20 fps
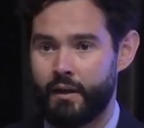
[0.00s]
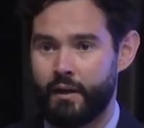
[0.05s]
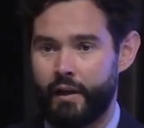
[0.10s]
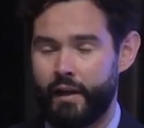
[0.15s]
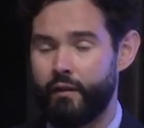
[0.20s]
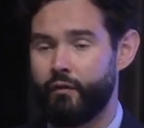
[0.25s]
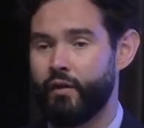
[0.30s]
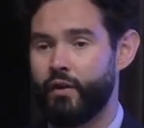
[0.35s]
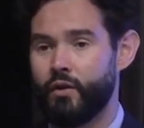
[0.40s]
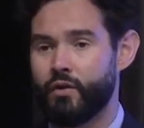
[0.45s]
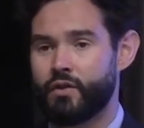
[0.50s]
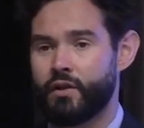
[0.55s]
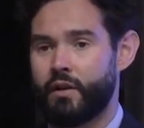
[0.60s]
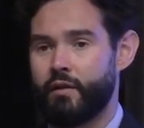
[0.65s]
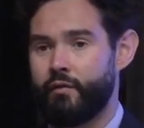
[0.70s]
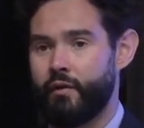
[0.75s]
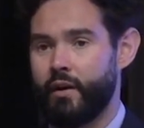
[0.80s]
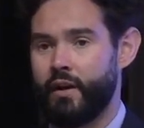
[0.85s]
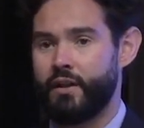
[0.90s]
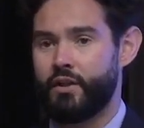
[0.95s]
Even using a
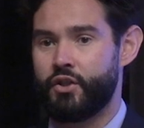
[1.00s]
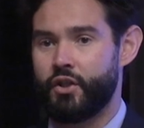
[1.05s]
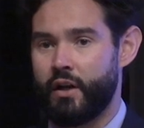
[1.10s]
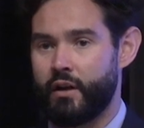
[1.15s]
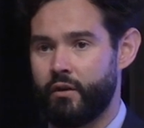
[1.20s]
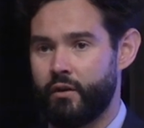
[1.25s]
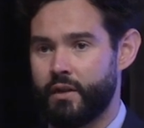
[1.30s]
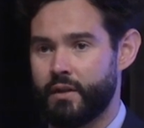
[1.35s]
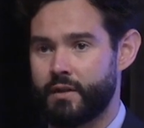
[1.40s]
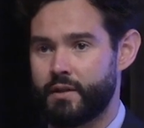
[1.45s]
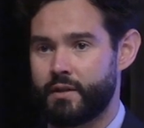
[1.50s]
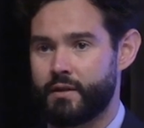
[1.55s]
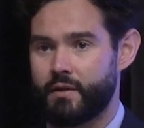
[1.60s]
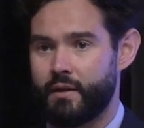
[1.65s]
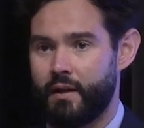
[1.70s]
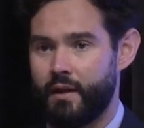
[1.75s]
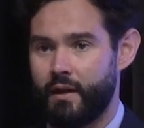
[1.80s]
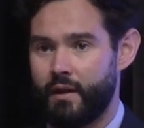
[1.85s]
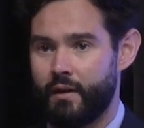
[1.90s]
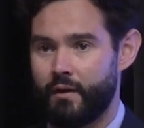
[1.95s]
very generous
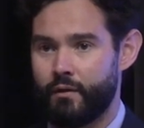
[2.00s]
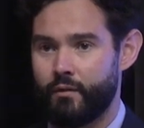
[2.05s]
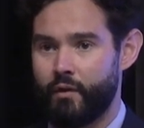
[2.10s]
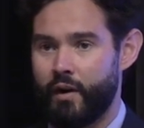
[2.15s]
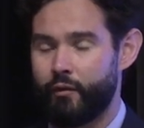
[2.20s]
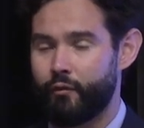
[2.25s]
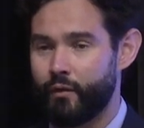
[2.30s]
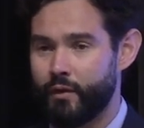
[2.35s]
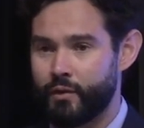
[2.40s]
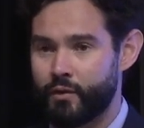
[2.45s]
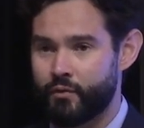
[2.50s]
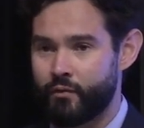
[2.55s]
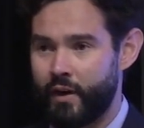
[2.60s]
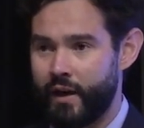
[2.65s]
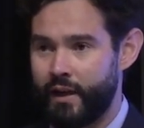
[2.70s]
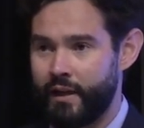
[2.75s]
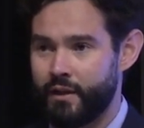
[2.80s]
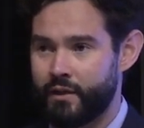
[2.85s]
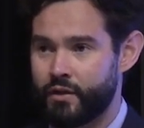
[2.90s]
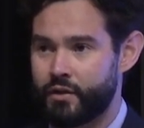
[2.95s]
uh, reference
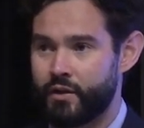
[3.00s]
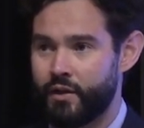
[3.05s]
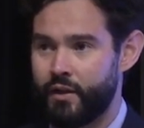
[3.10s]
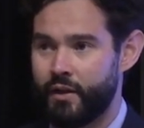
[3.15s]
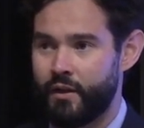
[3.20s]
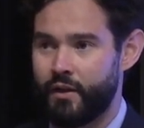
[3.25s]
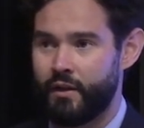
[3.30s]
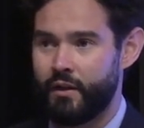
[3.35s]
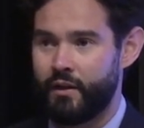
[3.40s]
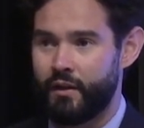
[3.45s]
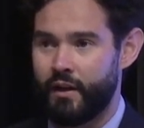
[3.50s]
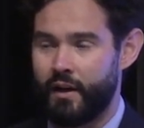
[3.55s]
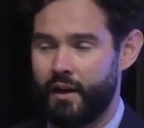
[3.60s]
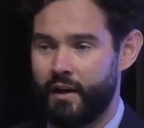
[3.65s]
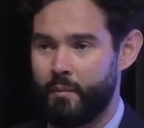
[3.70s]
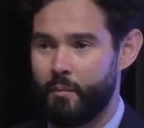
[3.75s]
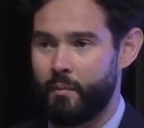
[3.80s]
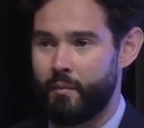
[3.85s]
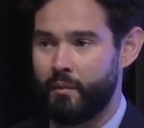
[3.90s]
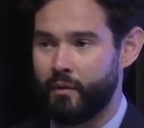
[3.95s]
range,
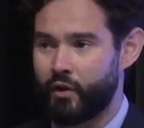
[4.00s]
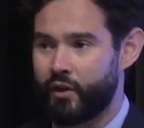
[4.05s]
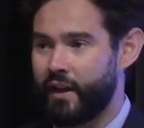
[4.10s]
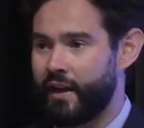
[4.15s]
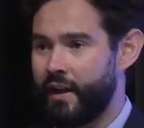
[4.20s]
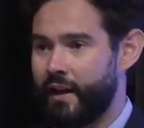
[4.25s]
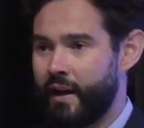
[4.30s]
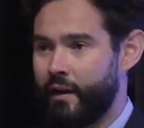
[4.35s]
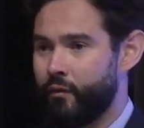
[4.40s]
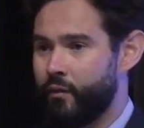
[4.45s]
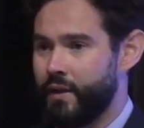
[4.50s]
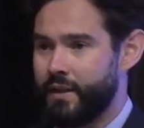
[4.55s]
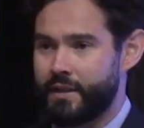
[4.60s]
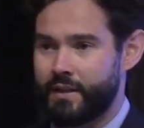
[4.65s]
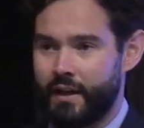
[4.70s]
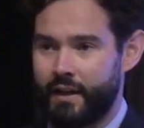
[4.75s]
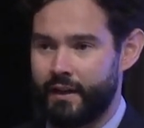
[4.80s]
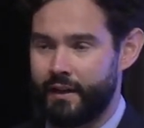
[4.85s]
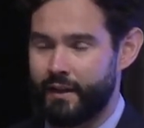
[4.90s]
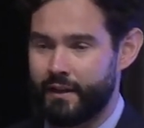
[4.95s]
um, looking at every
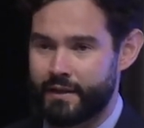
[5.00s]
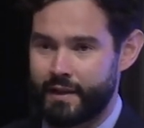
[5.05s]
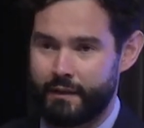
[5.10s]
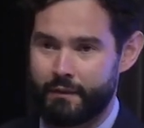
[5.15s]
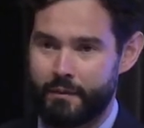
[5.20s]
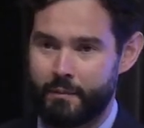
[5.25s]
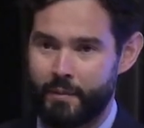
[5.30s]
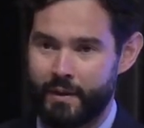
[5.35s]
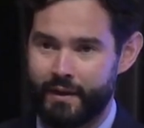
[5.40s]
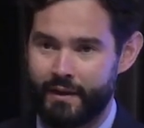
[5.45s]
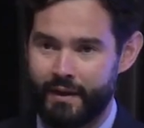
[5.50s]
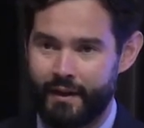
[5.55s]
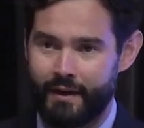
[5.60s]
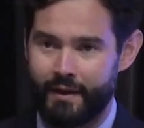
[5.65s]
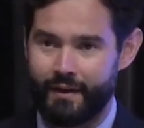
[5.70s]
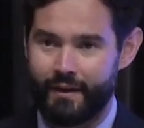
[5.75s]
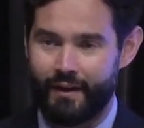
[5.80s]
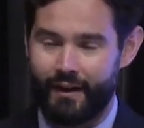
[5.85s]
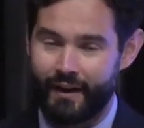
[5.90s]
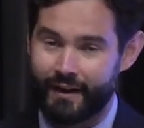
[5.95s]
study that's ever been
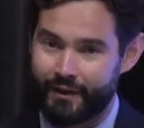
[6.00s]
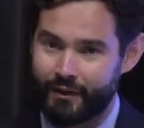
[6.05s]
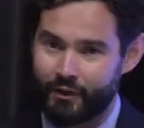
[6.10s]
done on